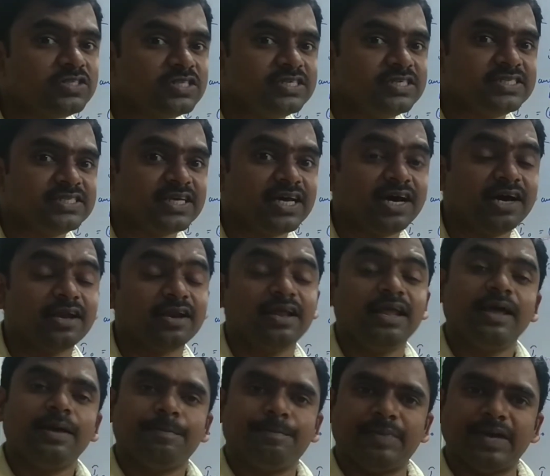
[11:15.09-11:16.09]
slits are
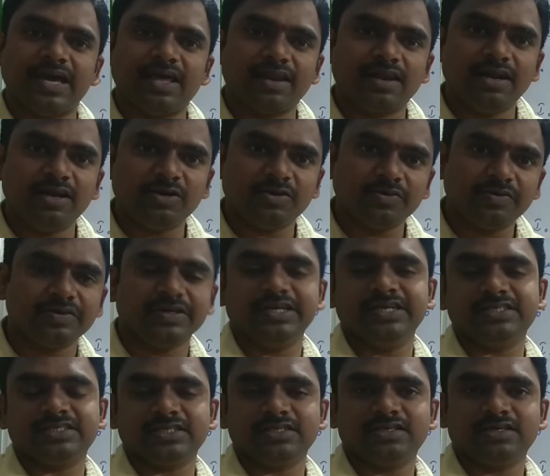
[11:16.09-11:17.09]
parallel to
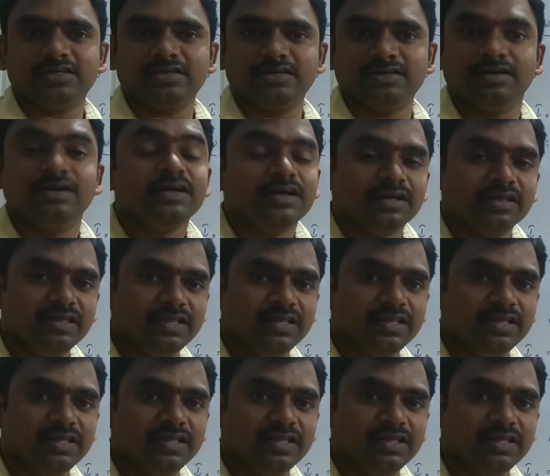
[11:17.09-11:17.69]
each other.